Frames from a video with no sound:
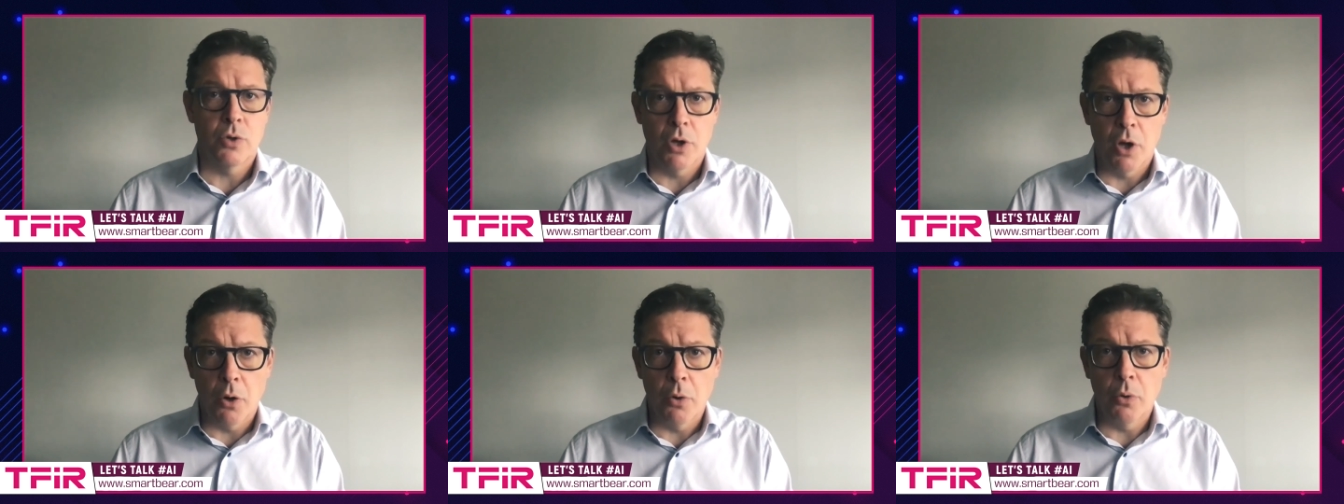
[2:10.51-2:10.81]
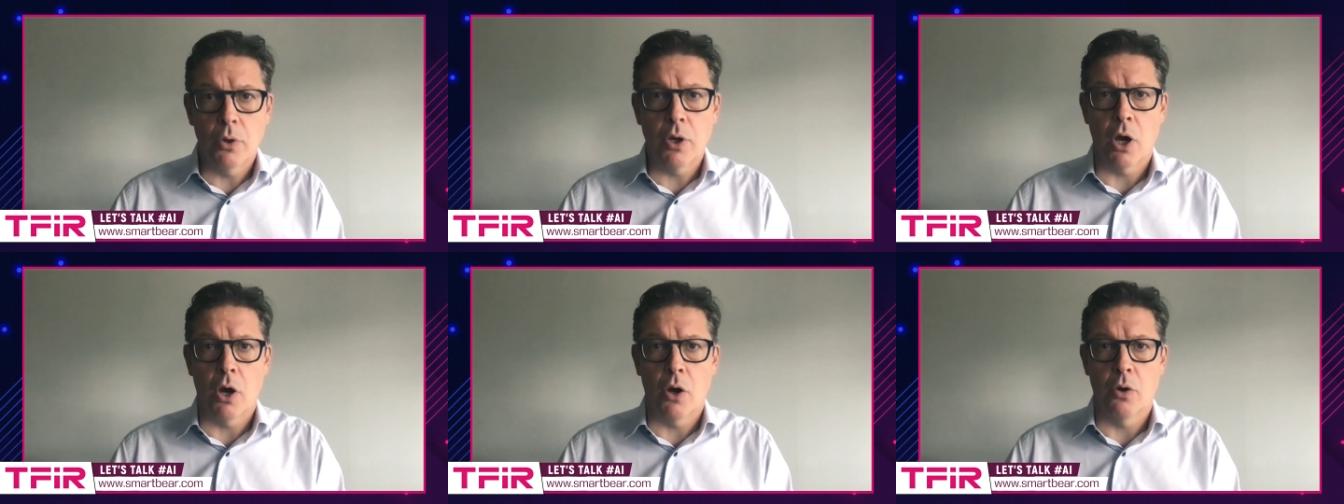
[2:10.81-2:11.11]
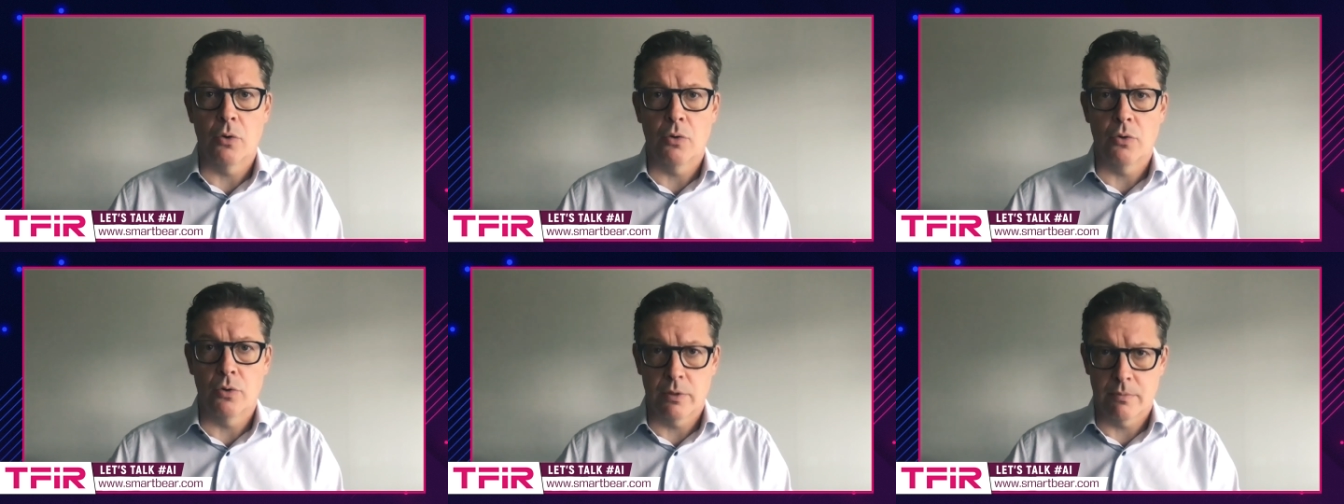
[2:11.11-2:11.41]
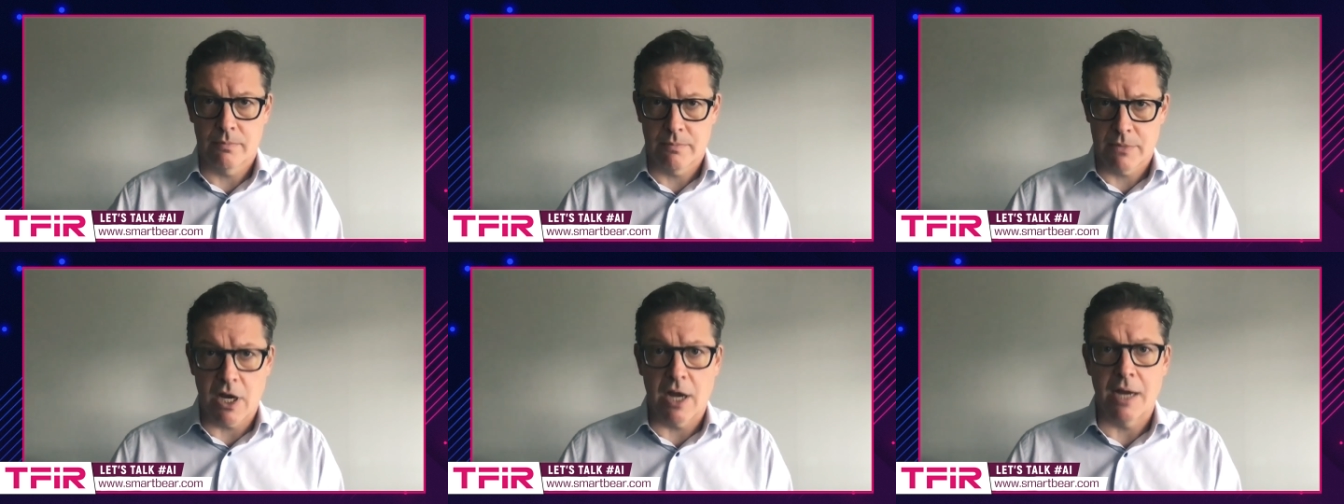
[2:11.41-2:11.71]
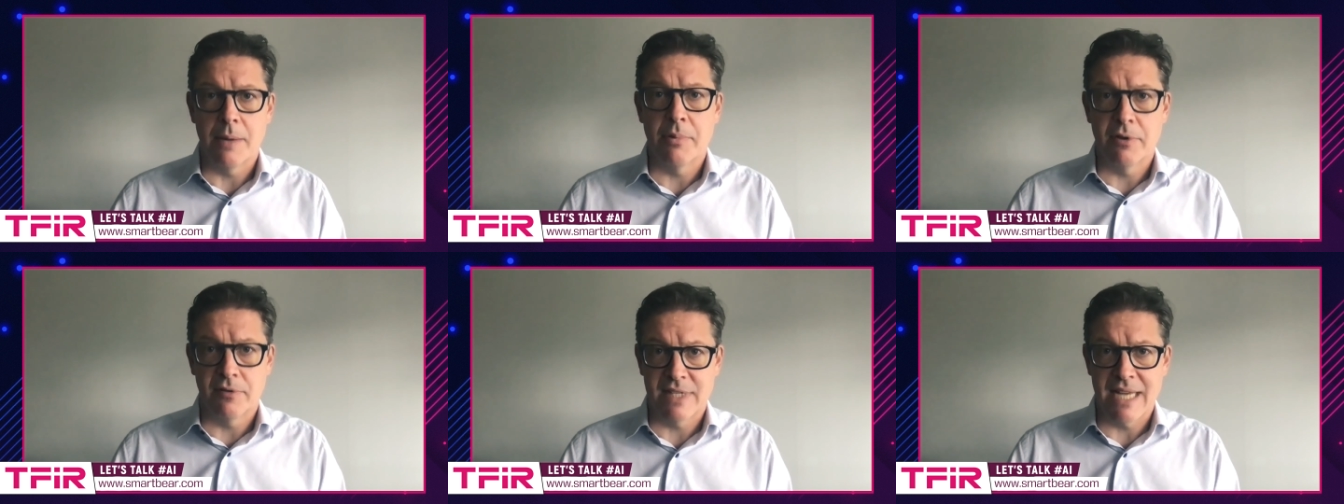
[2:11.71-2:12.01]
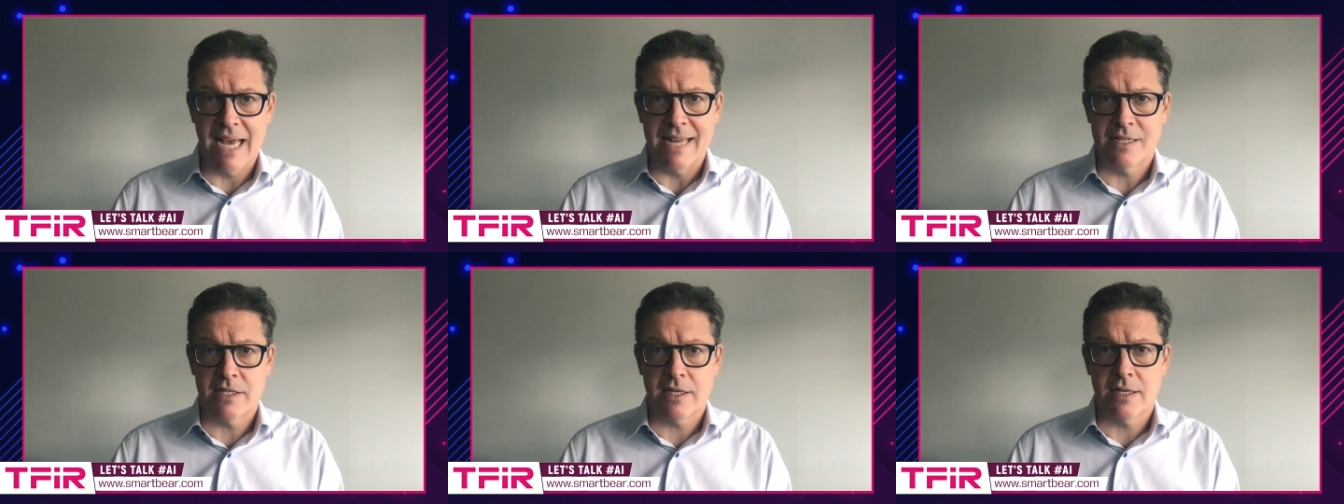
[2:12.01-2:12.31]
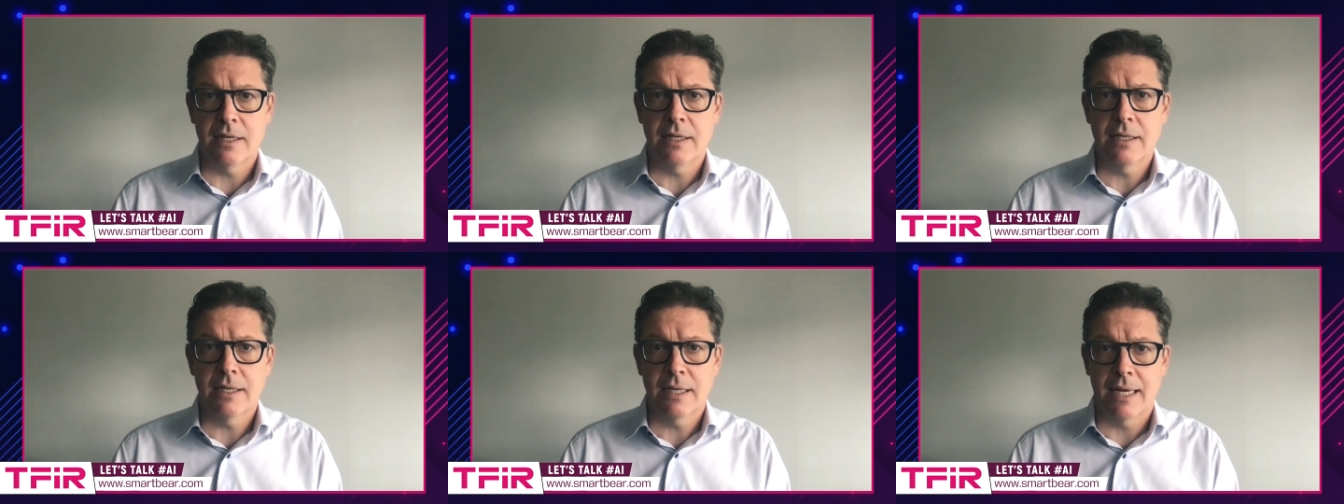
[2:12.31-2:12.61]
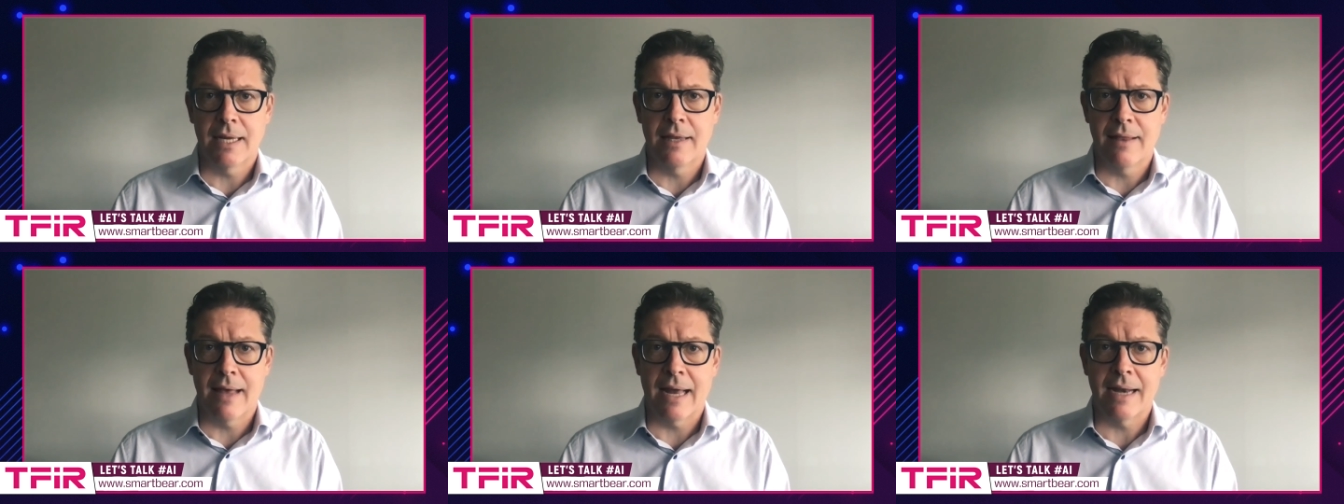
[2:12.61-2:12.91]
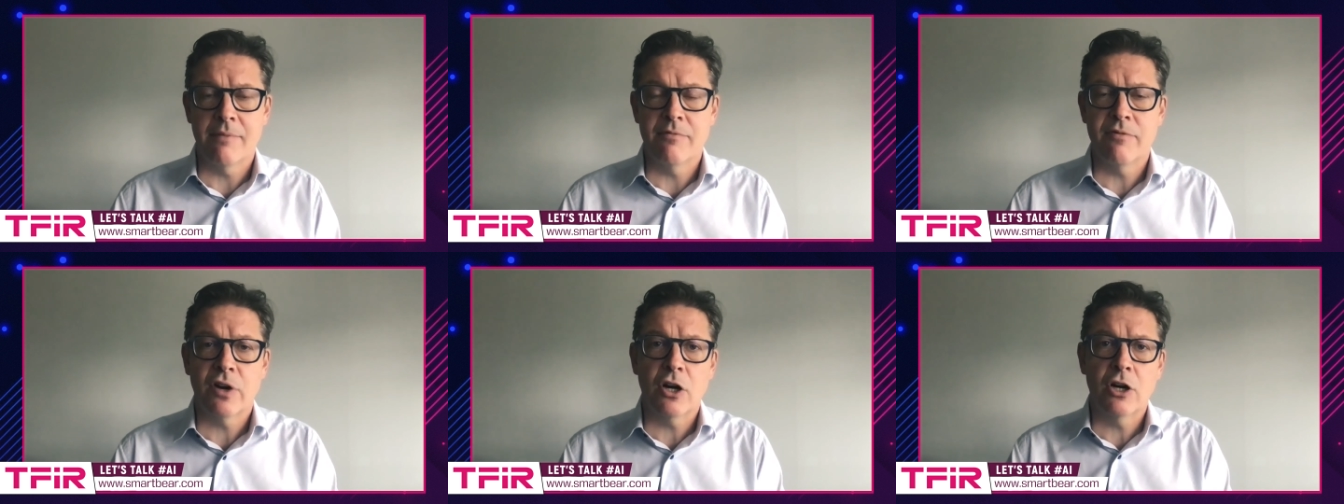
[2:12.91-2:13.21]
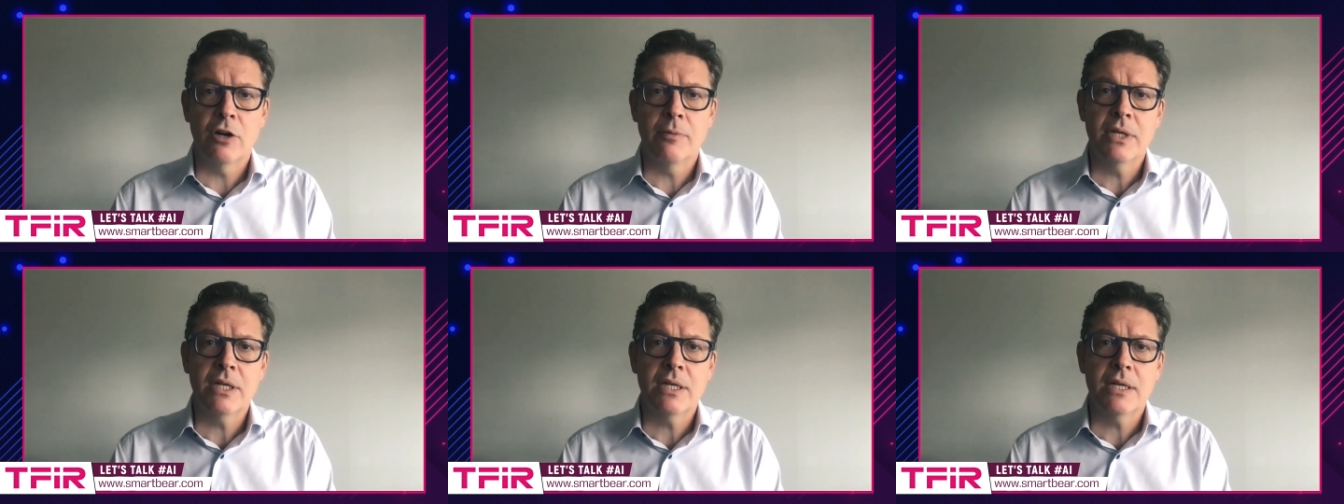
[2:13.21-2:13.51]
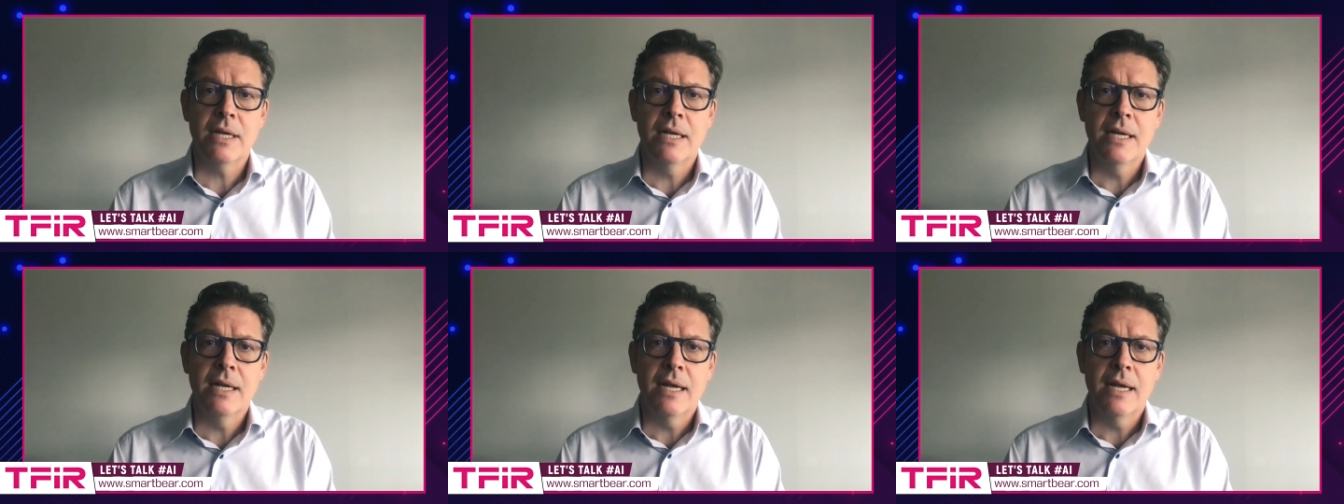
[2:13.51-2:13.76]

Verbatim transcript: no code type of tester in that environment.